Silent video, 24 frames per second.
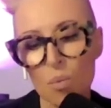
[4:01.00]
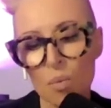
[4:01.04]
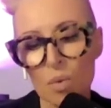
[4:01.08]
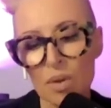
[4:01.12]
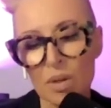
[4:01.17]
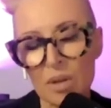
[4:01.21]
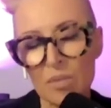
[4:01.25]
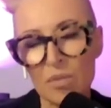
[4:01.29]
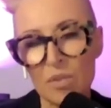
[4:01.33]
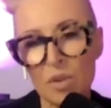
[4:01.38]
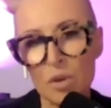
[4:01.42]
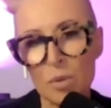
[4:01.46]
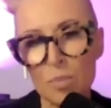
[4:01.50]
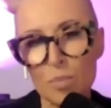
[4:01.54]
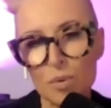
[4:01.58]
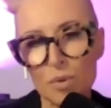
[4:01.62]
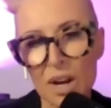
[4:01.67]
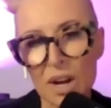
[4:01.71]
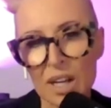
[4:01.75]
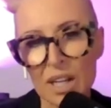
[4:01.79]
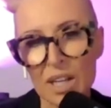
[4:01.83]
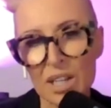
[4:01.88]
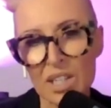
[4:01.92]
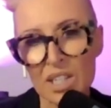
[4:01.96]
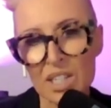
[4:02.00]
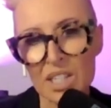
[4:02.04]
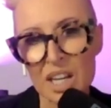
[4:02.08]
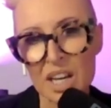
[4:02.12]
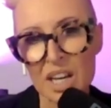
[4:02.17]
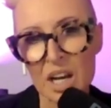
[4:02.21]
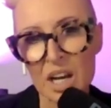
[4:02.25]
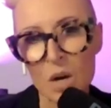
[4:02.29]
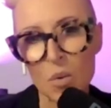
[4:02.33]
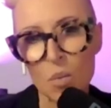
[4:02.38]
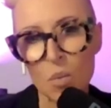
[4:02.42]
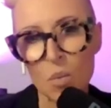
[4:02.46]
if you break it
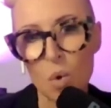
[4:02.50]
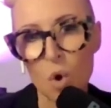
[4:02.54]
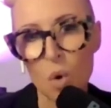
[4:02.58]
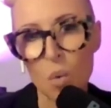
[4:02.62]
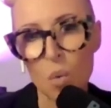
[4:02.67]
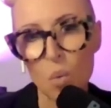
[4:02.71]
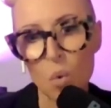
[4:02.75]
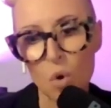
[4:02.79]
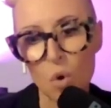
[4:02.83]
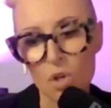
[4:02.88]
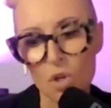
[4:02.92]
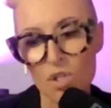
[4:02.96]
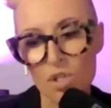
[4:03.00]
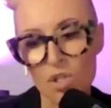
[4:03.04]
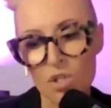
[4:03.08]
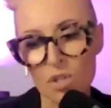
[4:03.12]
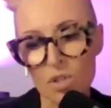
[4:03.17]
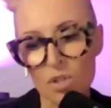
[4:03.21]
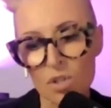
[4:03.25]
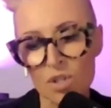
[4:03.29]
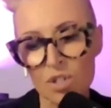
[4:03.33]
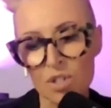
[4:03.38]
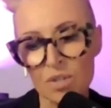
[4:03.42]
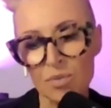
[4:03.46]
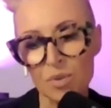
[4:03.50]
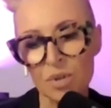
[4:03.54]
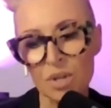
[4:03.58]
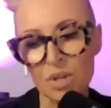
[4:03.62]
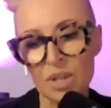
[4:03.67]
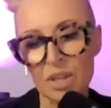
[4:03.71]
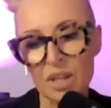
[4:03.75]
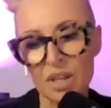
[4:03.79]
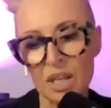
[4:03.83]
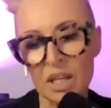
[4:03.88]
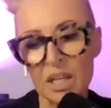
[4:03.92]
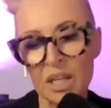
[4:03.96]
down, what was so different
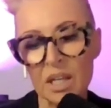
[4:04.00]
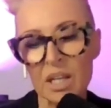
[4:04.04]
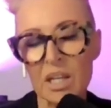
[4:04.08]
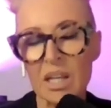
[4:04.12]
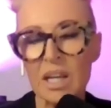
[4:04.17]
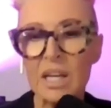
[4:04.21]
then